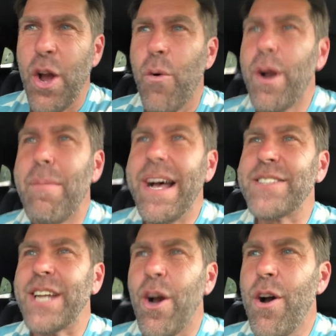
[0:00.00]
We're
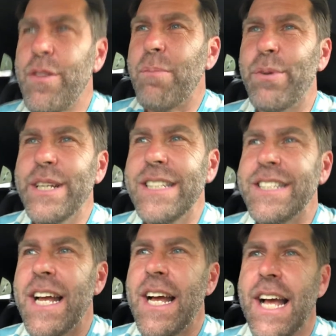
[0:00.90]
about to go over the
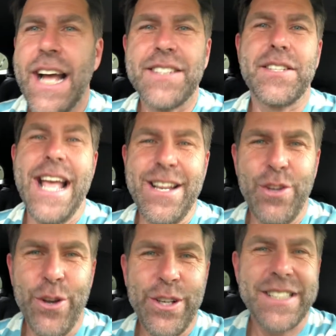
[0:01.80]
bridge at
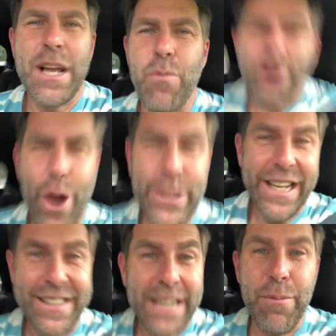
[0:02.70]
Sandhurst and we're
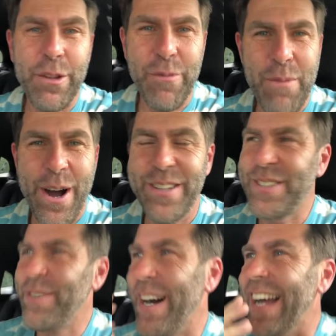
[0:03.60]
only a couple of
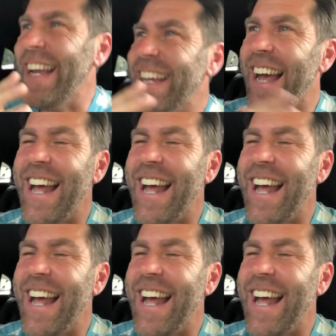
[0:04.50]
miles away.